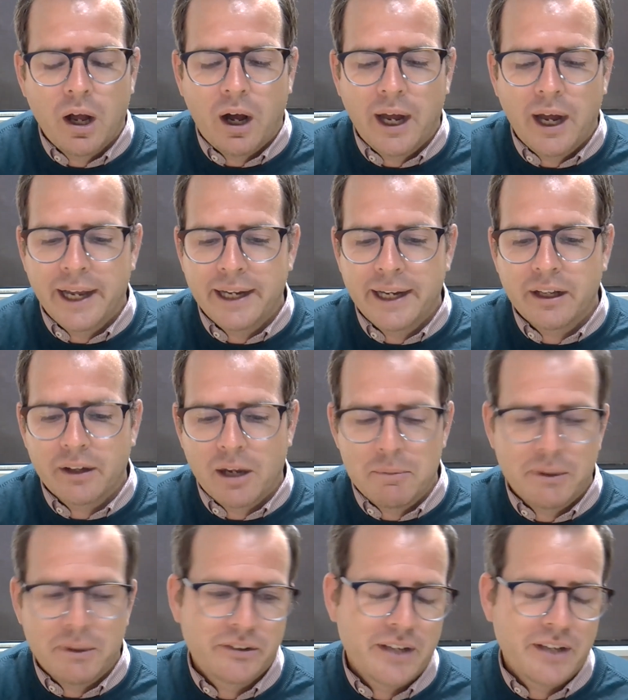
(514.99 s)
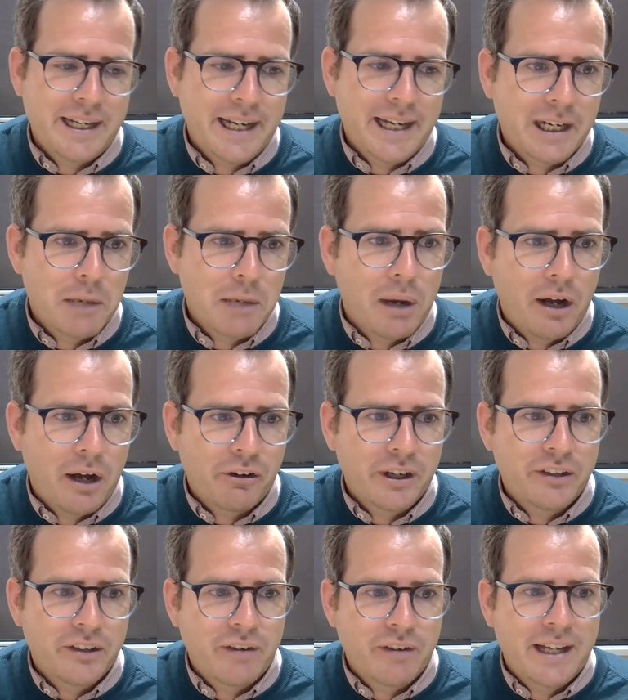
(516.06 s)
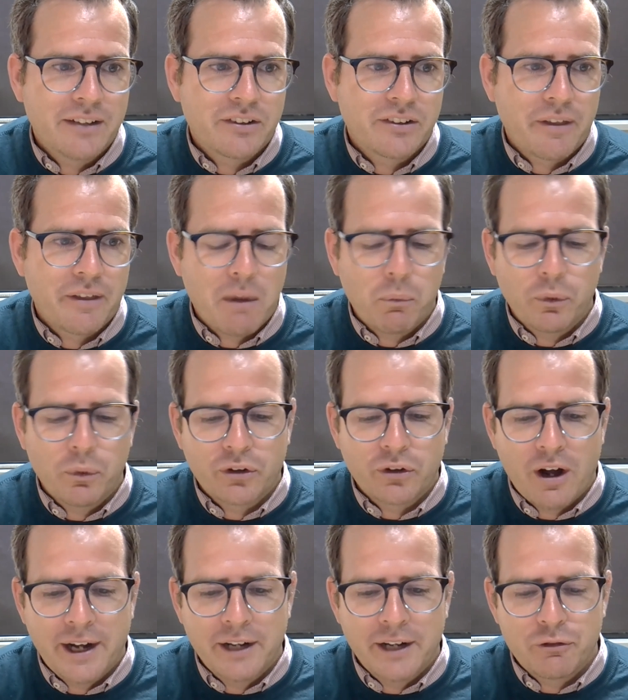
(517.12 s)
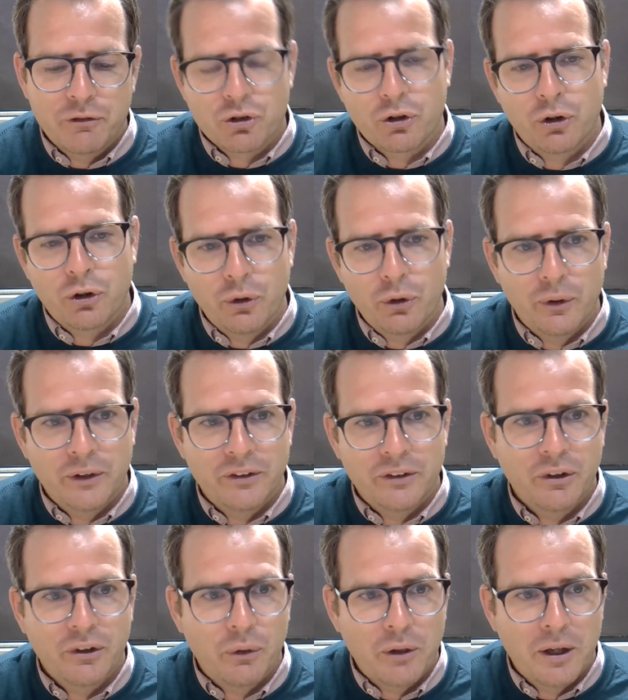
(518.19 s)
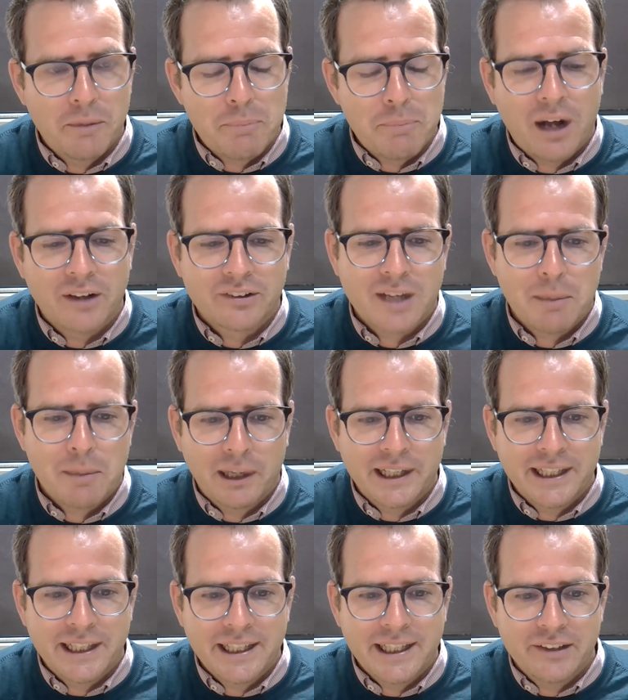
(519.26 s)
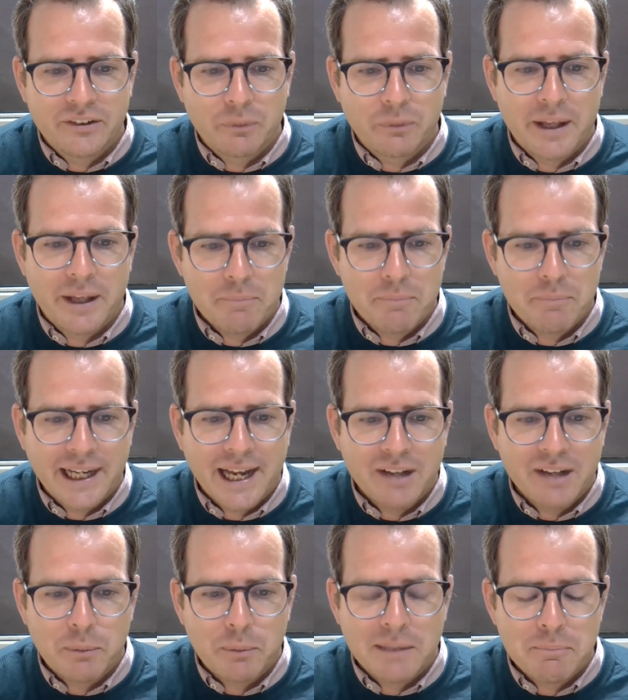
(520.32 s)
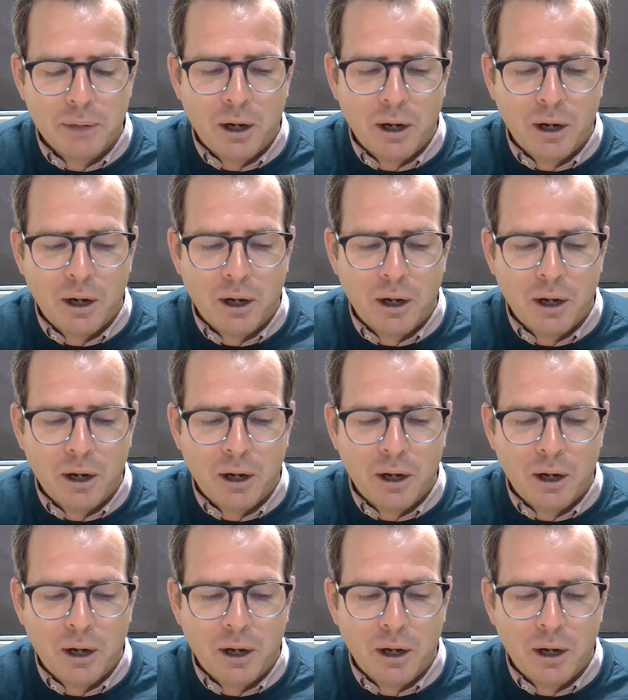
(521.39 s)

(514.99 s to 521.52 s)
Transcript: I, am a San Diego Padres fan, so that was kind of true until the past couple of years where money has been.